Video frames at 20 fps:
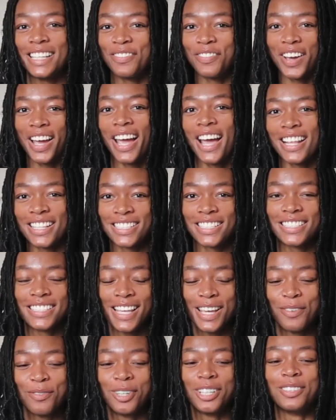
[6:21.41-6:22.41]
If I had to
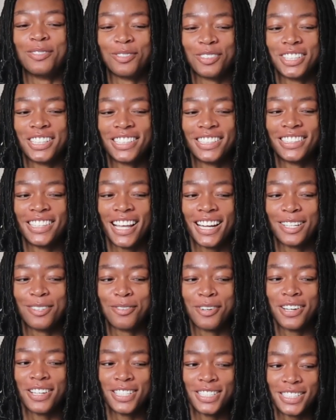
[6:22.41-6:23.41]
say one word that it
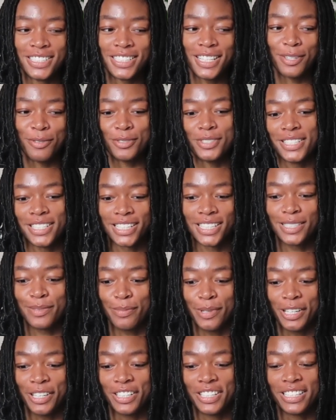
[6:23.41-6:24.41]
was, it was an
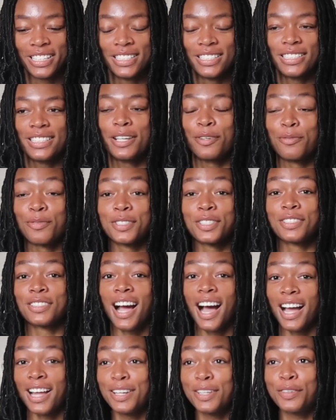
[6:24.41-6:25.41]
experience. It was
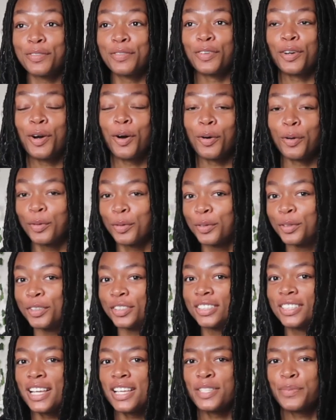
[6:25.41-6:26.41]
kind of
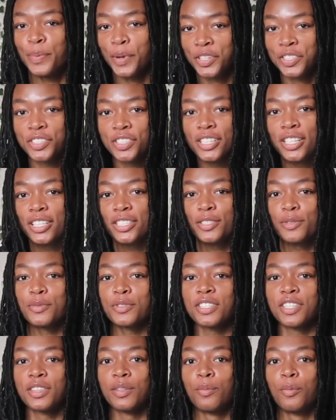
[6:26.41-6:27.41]
cold, especially because it
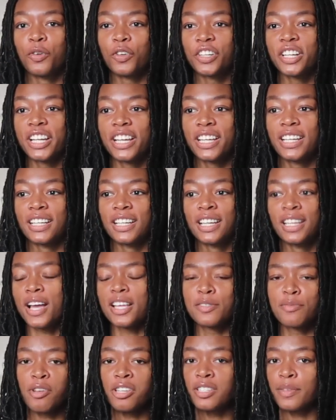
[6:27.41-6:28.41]
was in the morning. I
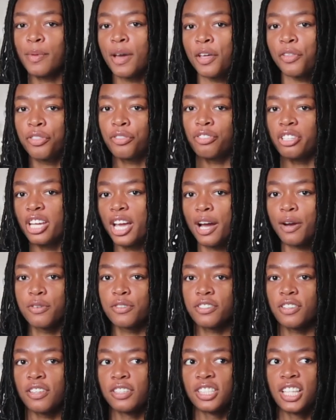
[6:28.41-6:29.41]
spent about three
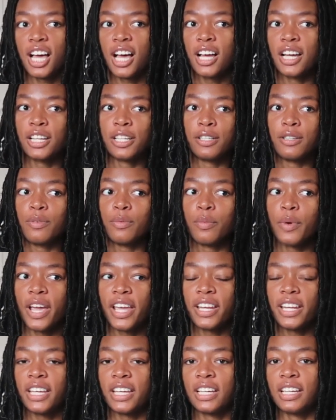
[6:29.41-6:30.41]
hours online
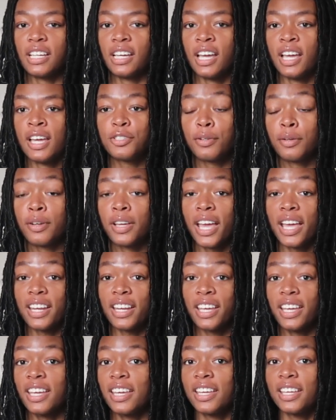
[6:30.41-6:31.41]
waiting to get
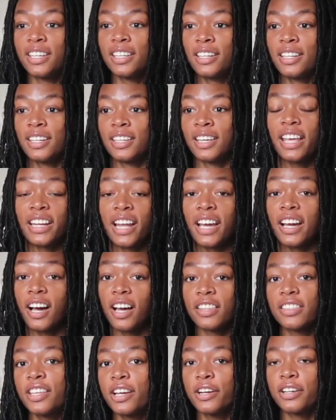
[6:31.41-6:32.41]
in, and I got
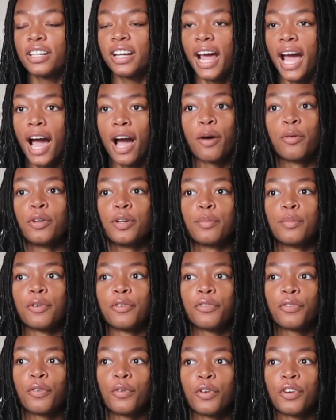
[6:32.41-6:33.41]
got there an hour
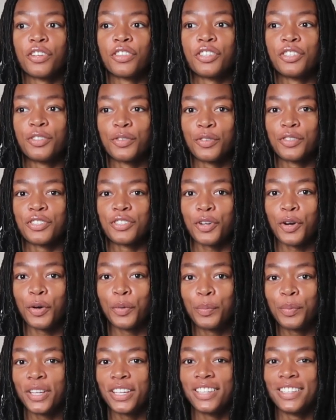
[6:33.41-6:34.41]
before the doors
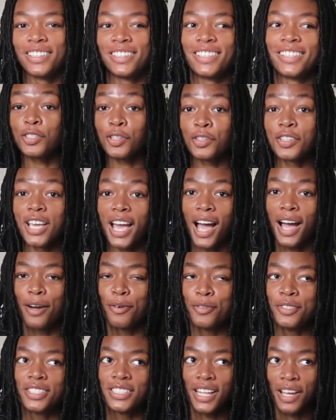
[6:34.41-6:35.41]
opened. So yeah, it
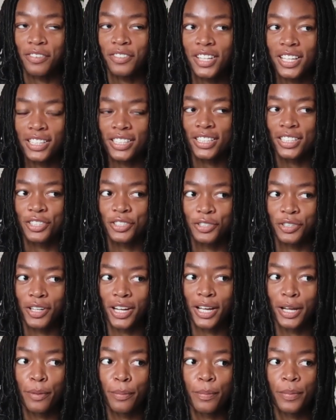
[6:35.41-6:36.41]
was definitely a
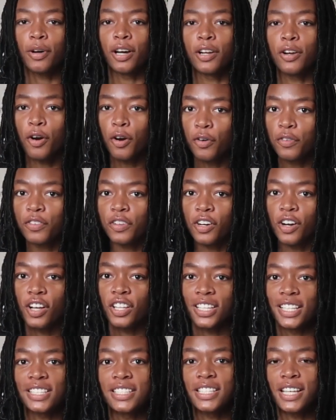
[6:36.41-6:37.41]
trip, but
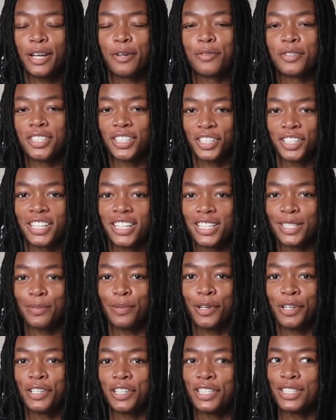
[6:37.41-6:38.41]
overall I'd say it was a good
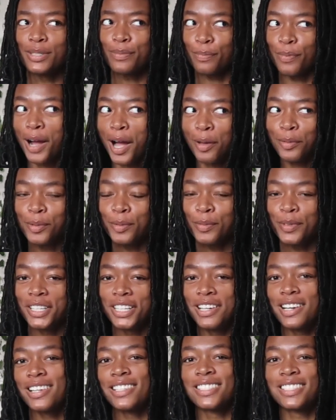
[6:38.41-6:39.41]
experience, probably
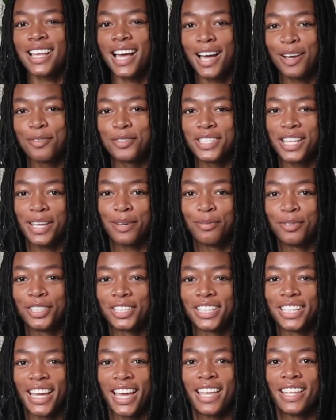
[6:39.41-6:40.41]
because I was able
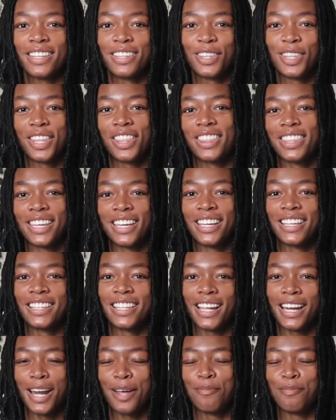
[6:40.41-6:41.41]
to get the thing
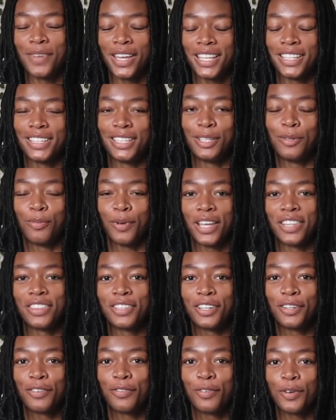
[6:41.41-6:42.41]
that I mainly went
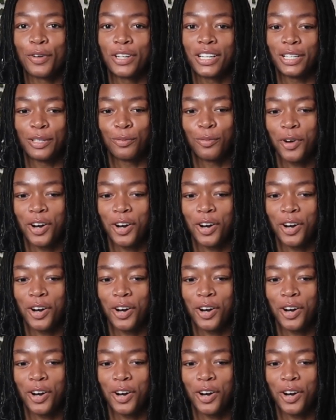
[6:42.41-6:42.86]
there for and